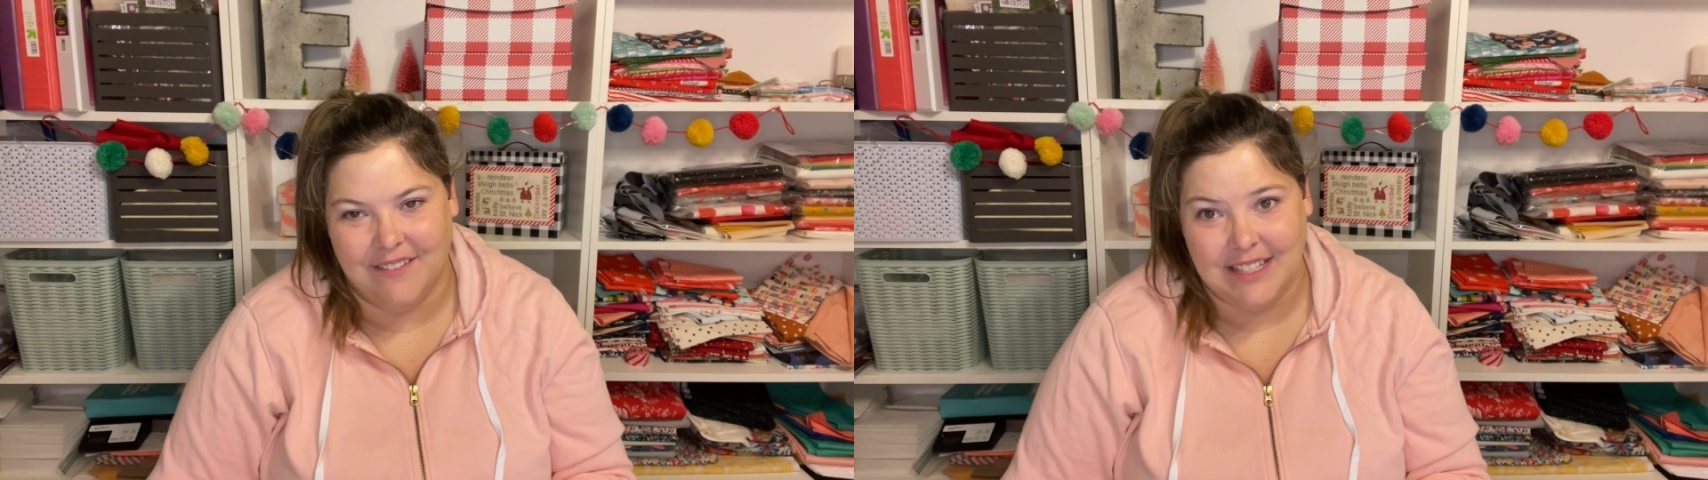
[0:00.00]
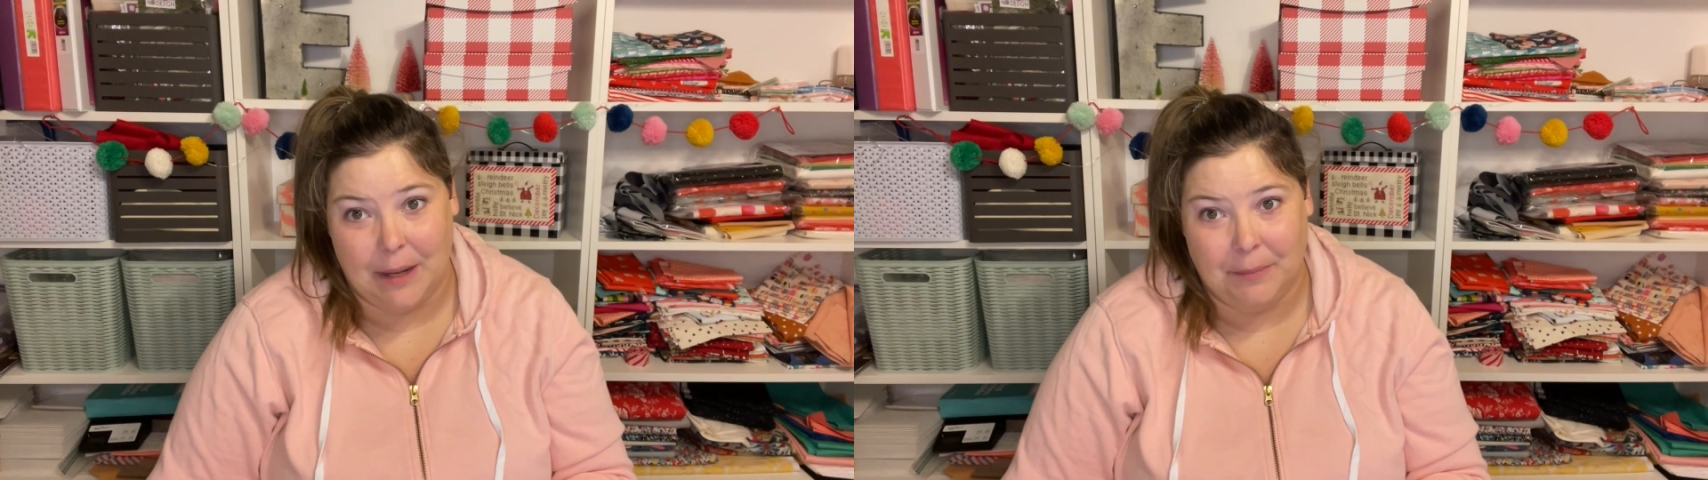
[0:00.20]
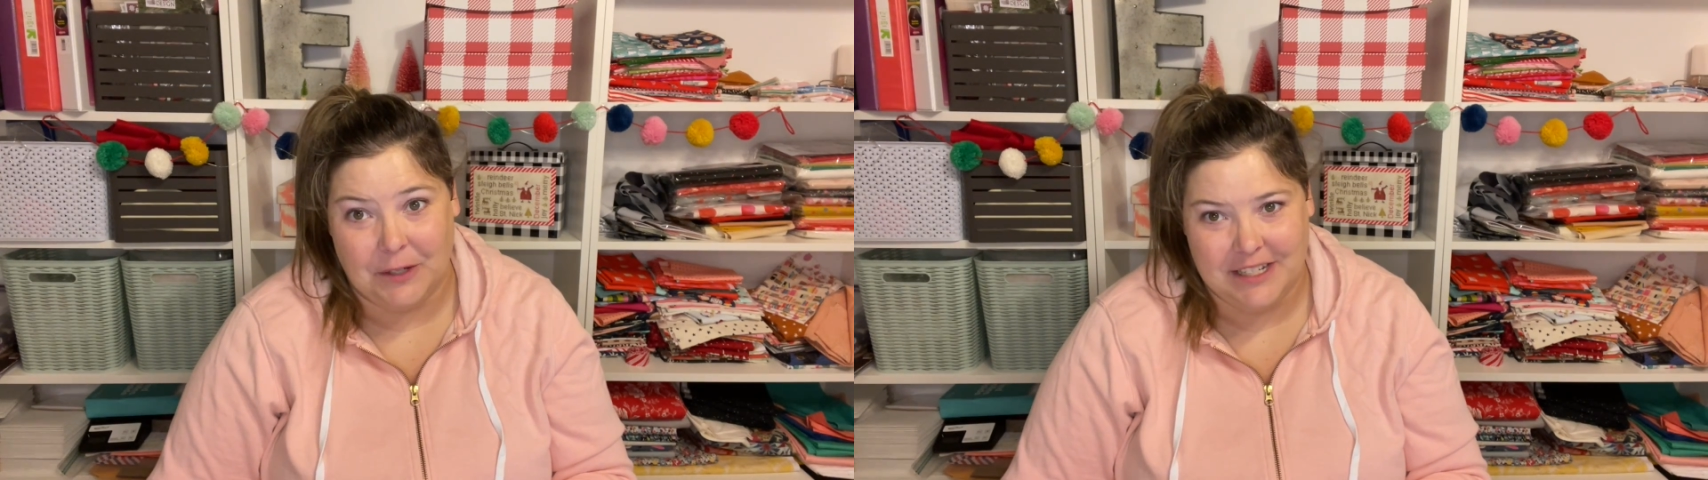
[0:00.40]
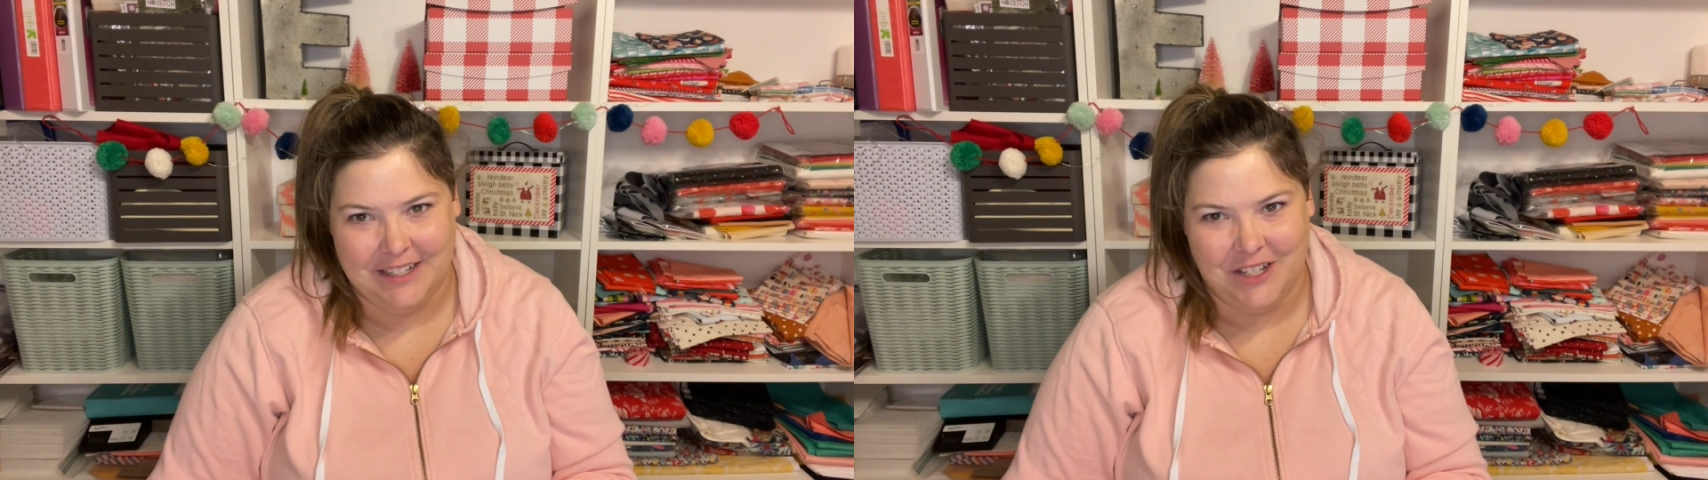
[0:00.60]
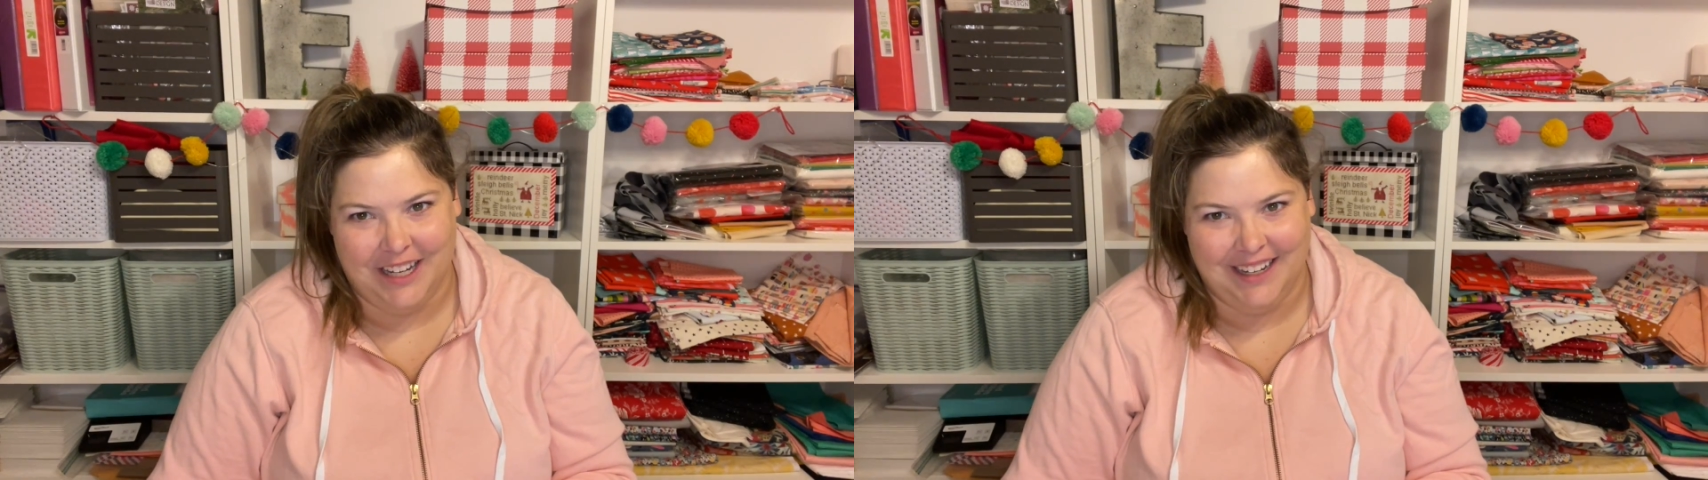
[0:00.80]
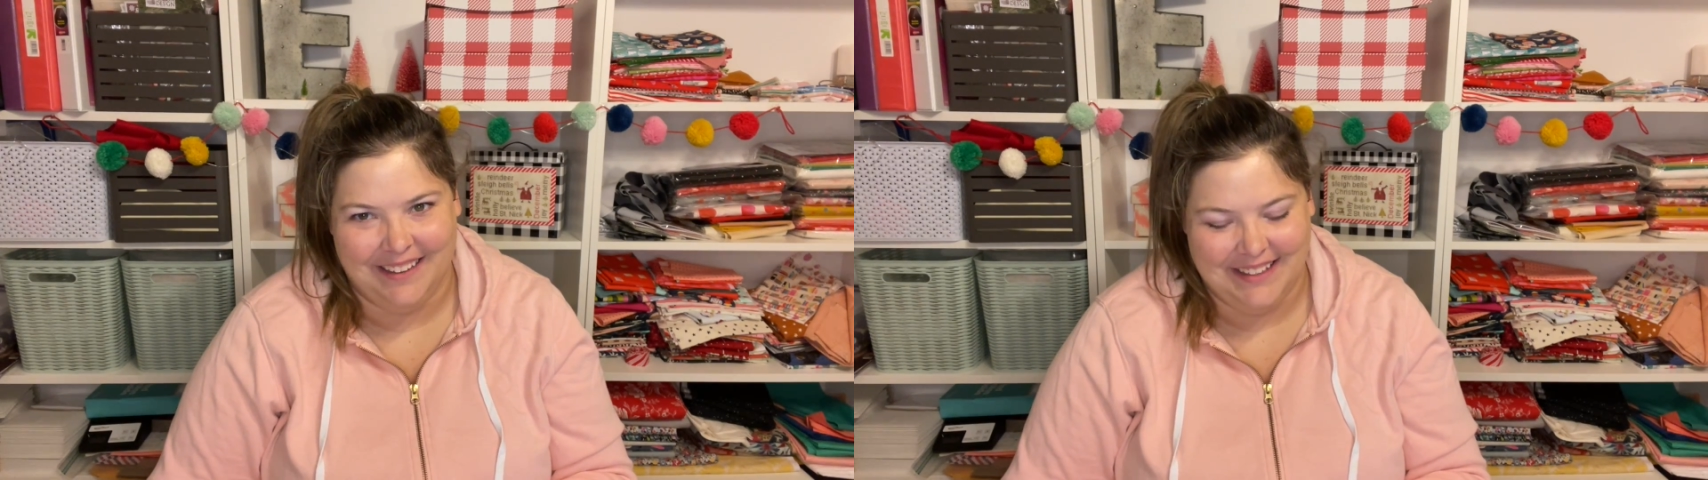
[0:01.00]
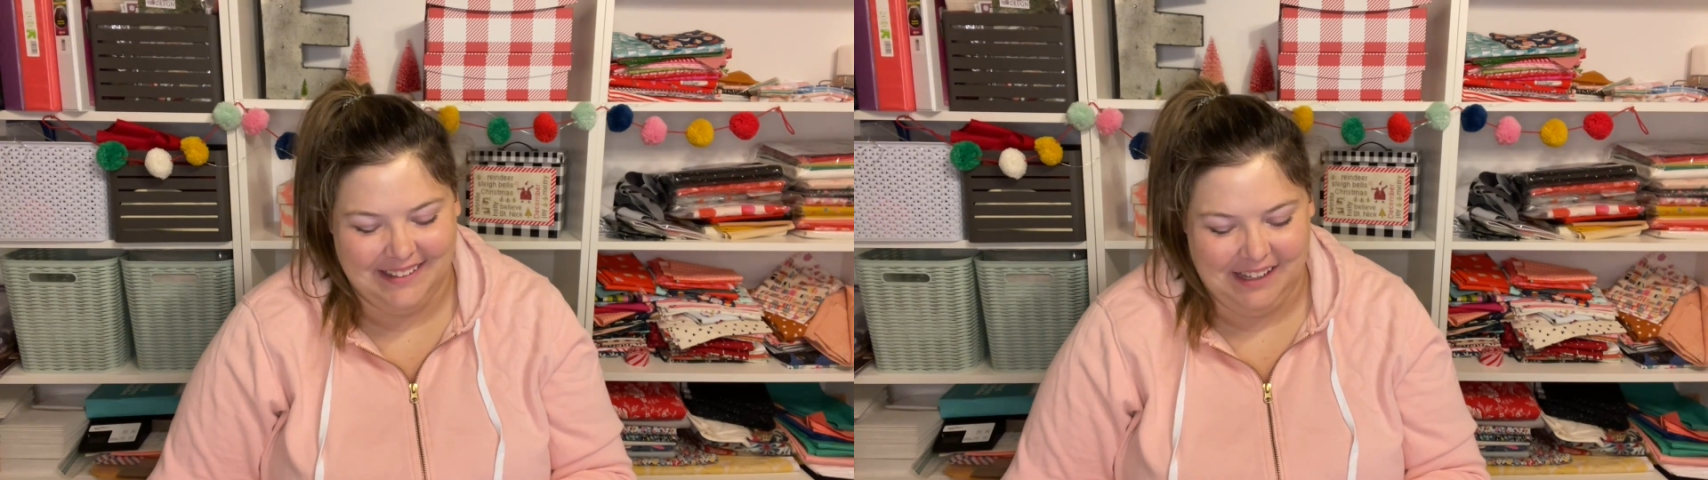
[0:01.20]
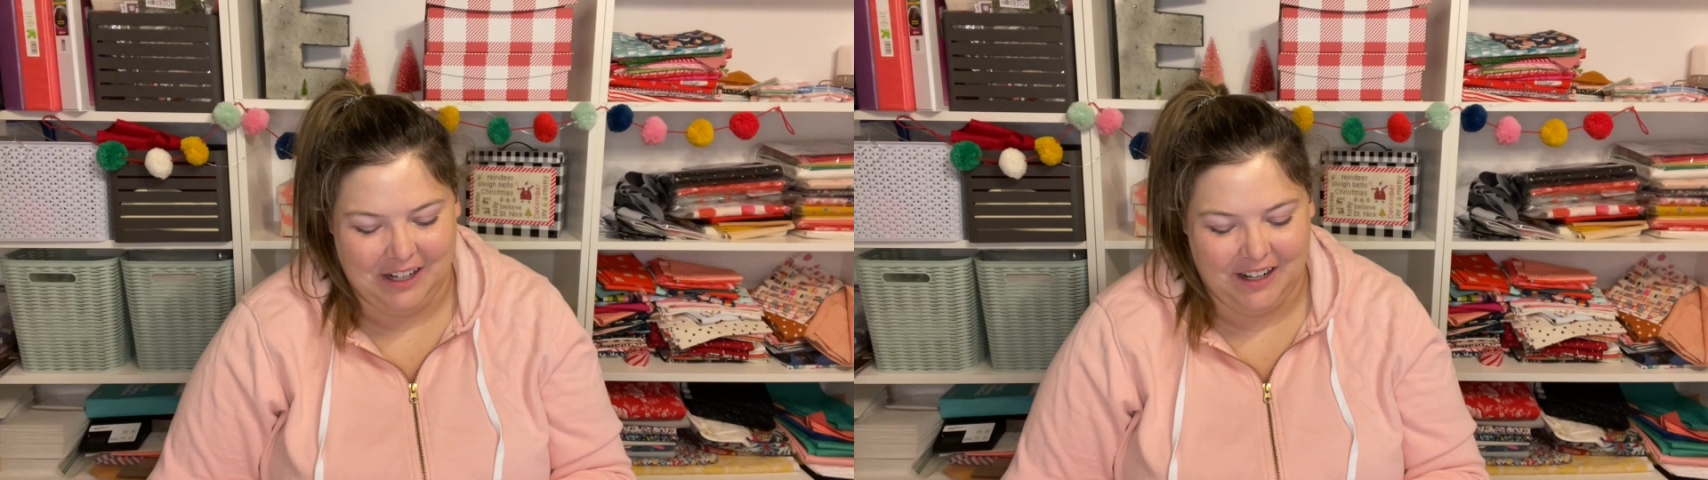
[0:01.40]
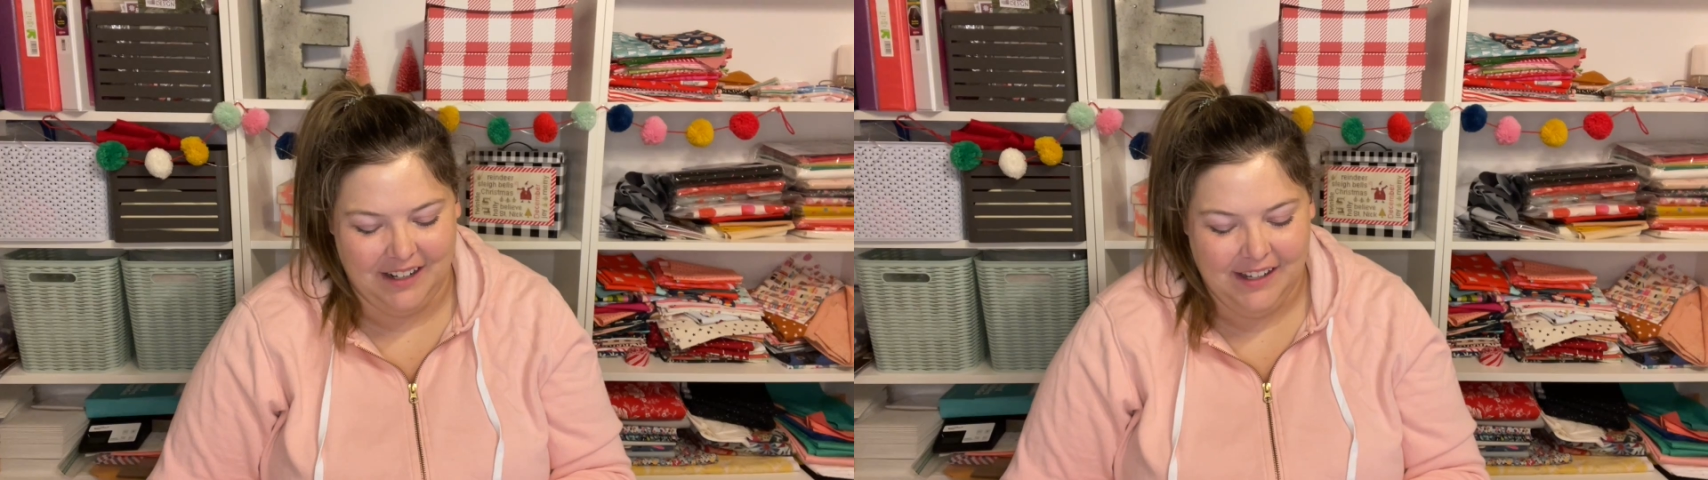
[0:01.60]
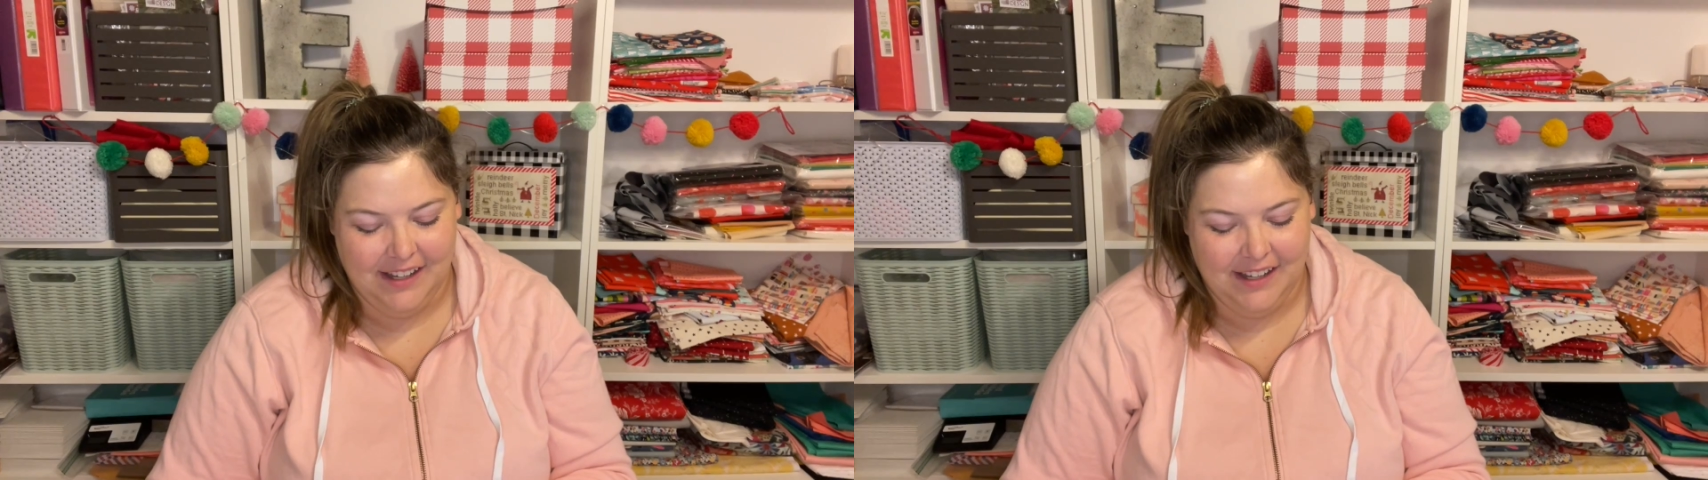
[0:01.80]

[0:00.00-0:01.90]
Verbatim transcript: sampler stitching this year.